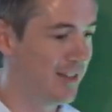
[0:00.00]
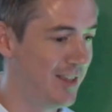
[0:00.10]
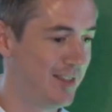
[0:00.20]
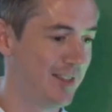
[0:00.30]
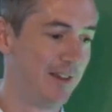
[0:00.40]

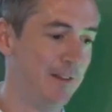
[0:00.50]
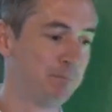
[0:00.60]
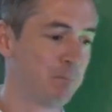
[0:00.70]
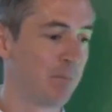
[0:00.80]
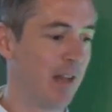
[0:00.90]
this.
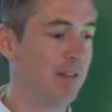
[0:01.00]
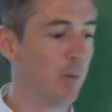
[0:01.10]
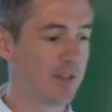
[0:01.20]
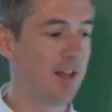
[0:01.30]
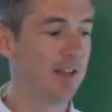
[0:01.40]
And then
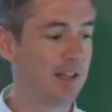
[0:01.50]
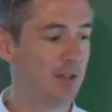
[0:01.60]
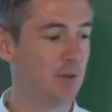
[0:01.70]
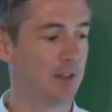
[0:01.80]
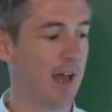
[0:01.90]
we're sending it
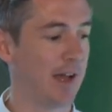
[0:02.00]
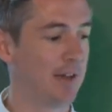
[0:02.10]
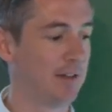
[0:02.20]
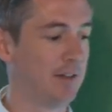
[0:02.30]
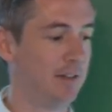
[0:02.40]
to Slack.
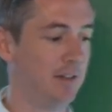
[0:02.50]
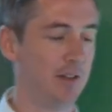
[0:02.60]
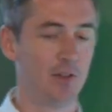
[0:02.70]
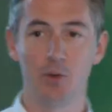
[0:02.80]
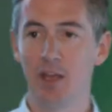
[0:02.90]

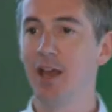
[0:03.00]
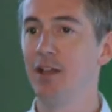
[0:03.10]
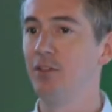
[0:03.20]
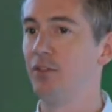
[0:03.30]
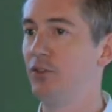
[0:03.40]
So
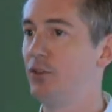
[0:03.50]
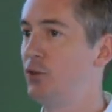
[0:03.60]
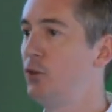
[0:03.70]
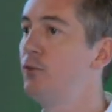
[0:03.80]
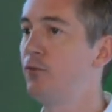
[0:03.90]
again, the
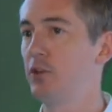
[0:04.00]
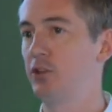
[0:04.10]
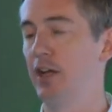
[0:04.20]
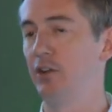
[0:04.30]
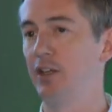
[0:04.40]
two
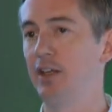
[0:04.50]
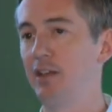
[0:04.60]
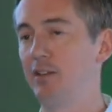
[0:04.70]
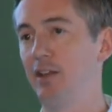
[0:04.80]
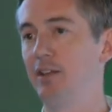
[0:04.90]
functionality
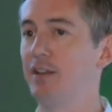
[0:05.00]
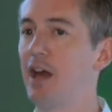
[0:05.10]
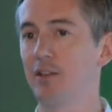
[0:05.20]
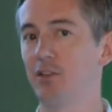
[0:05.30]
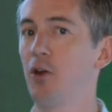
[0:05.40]
is it's
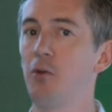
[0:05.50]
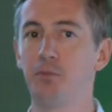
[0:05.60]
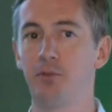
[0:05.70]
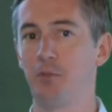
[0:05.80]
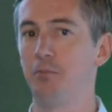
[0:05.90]
not
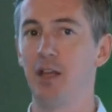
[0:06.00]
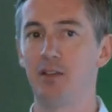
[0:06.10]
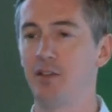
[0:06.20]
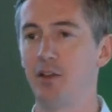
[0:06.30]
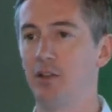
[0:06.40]
scoped
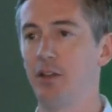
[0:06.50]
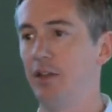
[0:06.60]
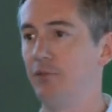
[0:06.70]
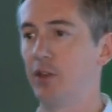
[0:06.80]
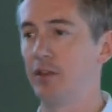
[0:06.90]
necessarily to
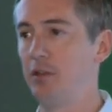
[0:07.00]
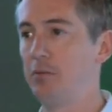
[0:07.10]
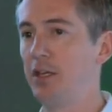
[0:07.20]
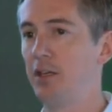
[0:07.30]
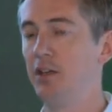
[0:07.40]

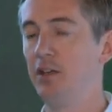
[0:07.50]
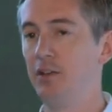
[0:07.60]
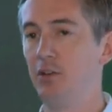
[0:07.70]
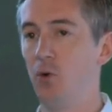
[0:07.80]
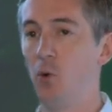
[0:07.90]
InfluxDB
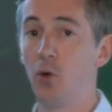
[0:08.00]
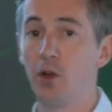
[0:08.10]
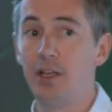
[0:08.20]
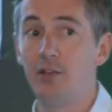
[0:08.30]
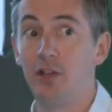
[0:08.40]
or
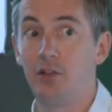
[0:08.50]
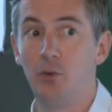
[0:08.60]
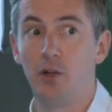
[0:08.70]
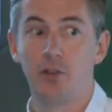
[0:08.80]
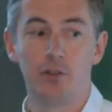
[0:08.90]
even
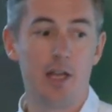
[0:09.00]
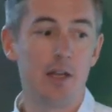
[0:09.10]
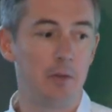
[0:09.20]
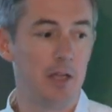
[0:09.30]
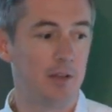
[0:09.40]
to another
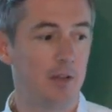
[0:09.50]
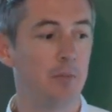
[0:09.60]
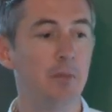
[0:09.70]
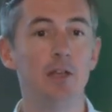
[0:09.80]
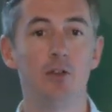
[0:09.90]
database. It
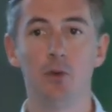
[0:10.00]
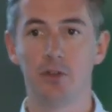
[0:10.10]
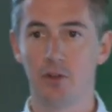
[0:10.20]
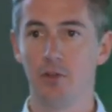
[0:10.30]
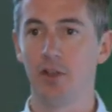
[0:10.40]
could be to a
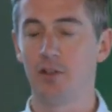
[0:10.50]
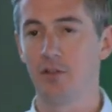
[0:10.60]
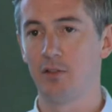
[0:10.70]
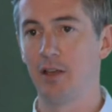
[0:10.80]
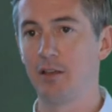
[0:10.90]

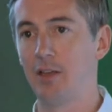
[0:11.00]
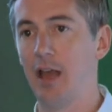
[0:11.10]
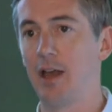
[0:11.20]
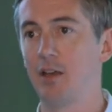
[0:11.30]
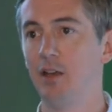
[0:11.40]
service like
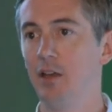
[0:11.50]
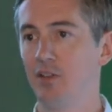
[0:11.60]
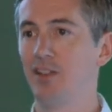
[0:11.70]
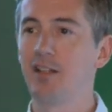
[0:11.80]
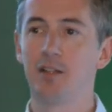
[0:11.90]
Slack.
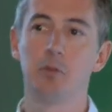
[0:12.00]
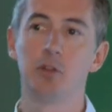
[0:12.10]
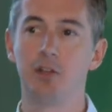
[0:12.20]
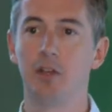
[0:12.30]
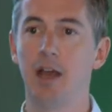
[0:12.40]
So that's similar
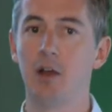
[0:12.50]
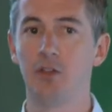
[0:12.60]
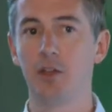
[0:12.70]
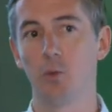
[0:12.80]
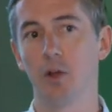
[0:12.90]
to how
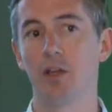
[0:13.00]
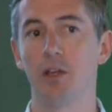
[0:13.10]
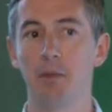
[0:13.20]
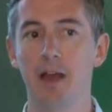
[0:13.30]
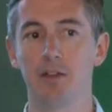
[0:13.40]
things work in
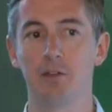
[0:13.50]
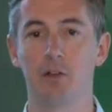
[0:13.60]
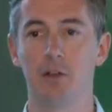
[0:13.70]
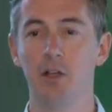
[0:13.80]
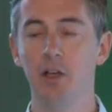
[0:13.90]

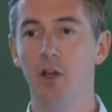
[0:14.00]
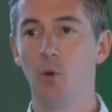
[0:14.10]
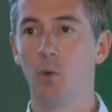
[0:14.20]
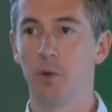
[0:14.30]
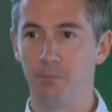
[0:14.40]
Kapacitor.
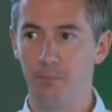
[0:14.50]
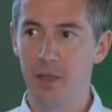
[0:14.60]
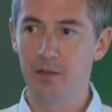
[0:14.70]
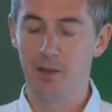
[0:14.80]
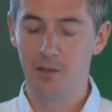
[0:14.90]
We're
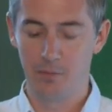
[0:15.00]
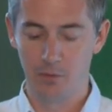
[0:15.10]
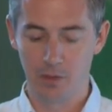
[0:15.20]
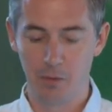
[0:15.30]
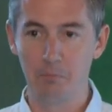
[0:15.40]
basically
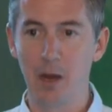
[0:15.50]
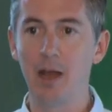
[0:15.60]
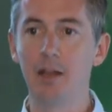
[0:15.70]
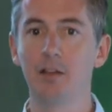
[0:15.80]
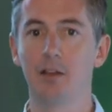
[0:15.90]

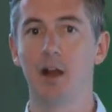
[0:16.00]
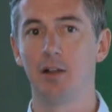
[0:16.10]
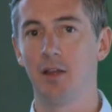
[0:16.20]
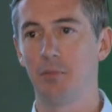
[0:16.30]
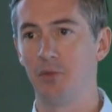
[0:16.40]
combining the
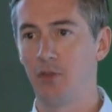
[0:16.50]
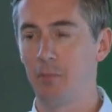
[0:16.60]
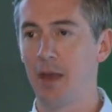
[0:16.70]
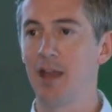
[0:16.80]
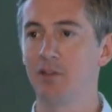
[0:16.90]
concepts of
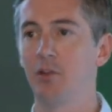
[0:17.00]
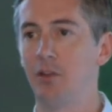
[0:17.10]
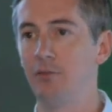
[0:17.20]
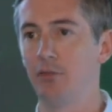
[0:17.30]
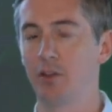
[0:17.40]
Kapacitor
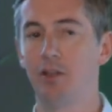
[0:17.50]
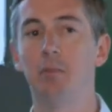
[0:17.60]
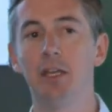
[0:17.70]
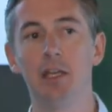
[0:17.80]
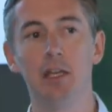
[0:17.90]
and
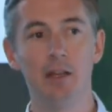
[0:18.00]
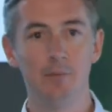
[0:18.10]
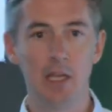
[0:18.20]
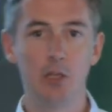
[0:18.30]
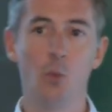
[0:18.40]
influxdb
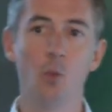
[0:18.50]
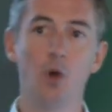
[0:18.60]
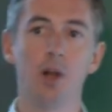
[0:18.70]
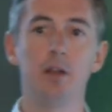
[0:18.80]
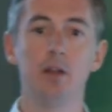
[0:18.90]
into
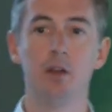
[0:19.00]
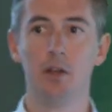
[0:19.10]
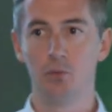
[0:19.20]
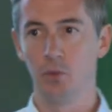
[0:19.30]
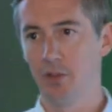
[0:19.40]
one
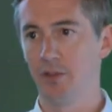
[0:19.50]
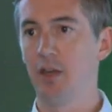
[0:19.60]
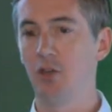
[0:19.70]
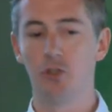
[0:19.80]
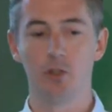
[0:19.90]

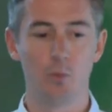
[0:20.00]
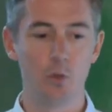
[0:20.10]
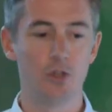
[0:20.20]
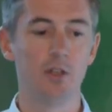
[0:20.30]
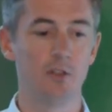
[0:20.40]
realization,
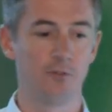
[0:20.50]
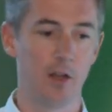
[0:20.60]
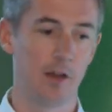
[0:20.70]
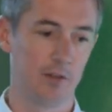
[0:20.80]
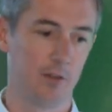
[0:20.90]
which is
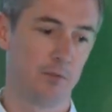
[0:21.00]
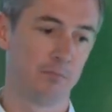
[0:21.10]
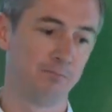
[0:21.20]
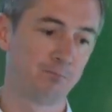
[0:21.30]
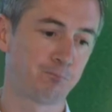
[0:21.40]
flux.
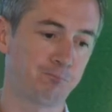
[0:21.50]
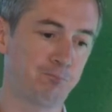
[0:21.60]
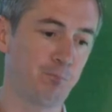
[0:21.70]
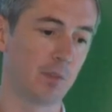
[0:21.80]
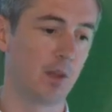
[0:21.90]

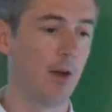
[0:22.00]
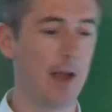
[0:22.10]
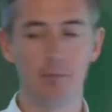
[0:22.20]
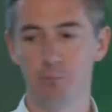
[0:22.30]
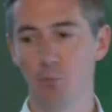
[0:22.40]
All right,
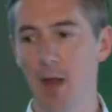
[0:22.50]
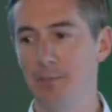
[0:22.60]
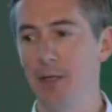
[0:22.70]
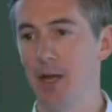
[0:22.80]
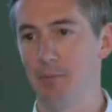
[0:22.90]

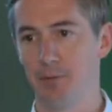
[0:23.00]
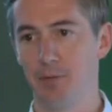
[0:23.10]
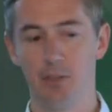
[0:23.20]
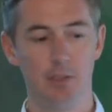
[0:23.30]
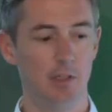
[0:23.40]
wrapping up.
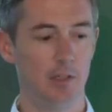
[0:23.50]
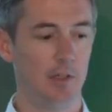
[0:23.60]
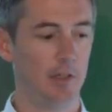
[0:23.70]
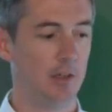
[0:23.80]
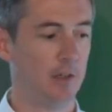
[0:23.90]

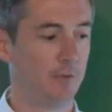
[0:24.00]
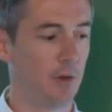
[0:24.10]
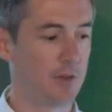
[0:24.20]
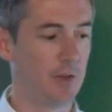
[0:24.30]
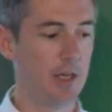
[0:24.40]

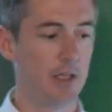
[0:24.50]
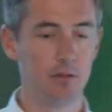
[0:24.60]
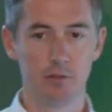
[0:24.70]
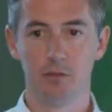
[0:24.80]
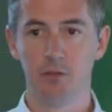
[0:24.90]
First thing,
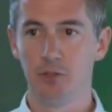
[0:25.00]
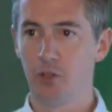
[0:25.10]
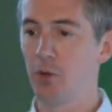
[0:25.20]
go